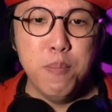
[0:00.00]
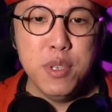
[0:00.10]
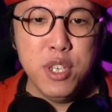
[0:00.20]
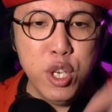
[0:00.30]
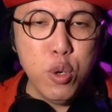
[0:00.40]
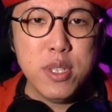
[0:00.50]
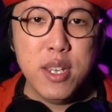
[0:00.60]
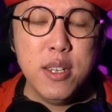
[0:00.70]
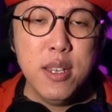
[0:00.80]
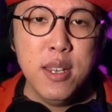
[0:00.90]

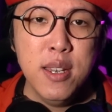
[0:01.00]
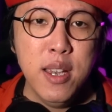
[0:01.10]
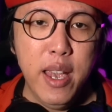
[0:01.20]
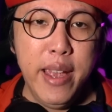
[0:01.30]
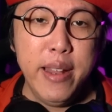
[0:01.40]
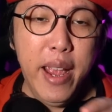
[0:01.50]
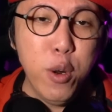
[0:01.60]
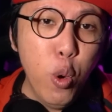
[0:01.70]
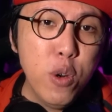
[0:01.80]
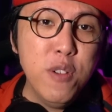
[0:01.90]
using an
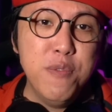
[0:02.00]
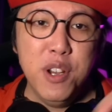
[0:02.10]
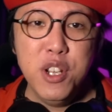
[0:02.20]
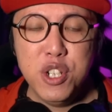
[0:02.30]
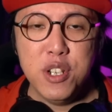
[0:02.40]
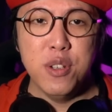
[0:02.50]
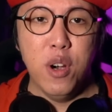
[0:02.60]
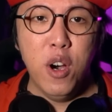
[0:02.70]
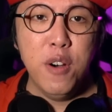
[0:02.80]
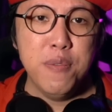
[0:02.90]
older version
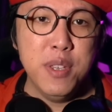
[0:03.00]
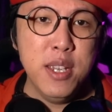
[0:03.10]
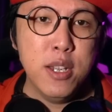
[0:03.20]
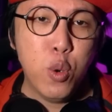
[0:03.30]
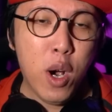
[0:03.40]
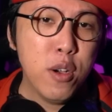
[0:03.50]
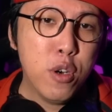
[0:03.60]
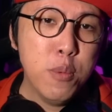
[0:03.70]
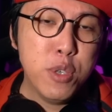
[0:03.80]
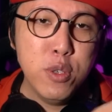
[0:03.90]
of the
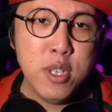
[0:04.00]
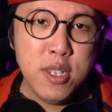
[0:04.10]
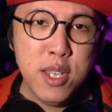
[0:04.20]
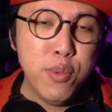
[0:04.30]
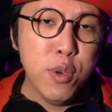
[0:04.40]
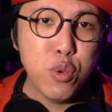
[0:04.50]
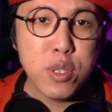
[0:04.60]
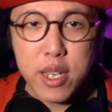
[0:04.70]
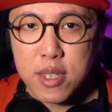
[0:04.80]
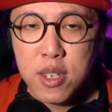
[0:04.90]
Qualcomm
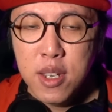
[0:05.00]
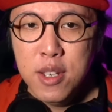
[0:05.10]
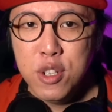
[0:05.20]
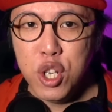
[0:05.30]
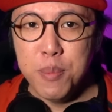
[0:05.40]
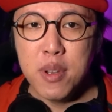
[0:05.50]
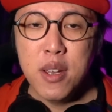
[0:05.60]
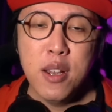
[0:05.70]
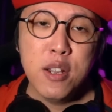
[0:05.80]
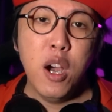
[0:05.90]
QCC3026 chip
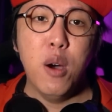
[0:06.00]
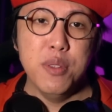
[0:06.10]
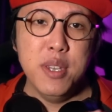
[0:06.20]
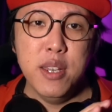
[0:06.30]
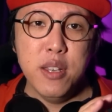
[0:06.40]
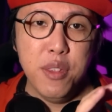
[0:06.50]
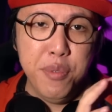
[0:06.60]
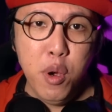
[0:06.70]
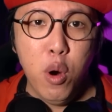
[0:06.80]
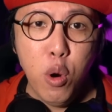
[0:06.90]
called the
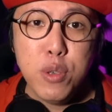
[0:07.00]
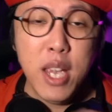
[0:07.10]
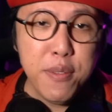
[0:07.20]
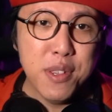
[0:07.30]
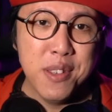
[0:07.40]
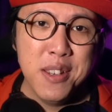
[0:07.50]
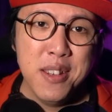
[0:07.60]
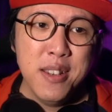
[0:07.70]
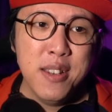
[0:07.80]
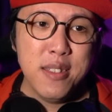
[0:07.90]
3007.
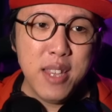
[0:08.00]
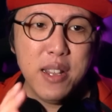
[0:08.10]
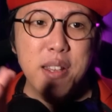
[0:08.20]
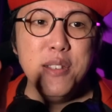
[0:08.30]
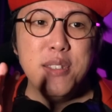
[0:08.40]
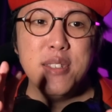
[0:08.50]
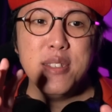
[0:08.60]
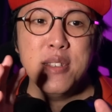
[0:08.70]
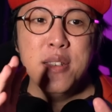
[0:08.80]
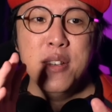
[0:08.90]
That is